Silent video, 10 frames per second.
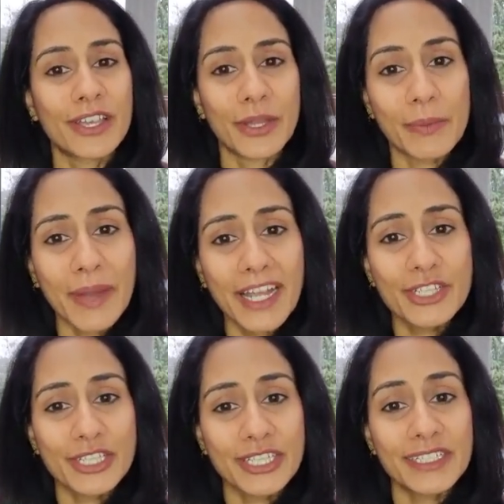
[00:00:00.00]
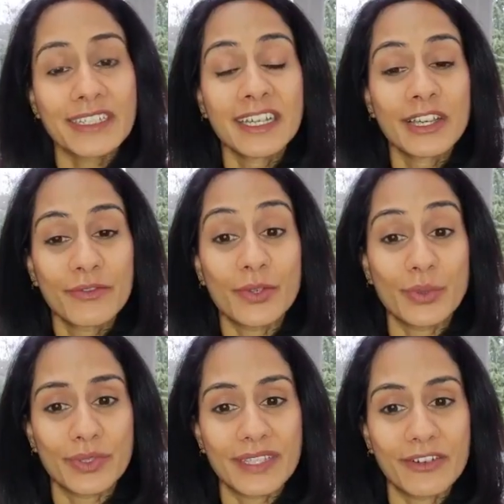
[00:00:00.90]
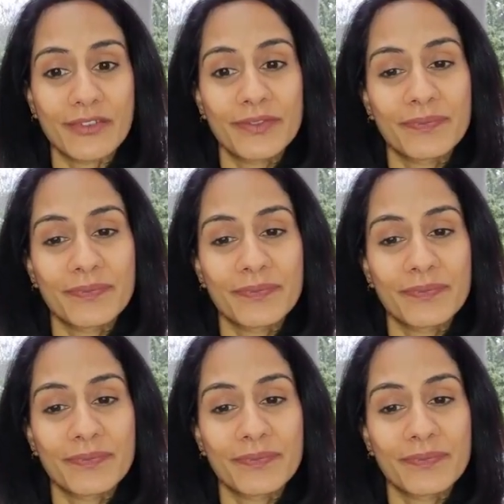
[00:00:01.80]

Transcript: and compassion for yourself.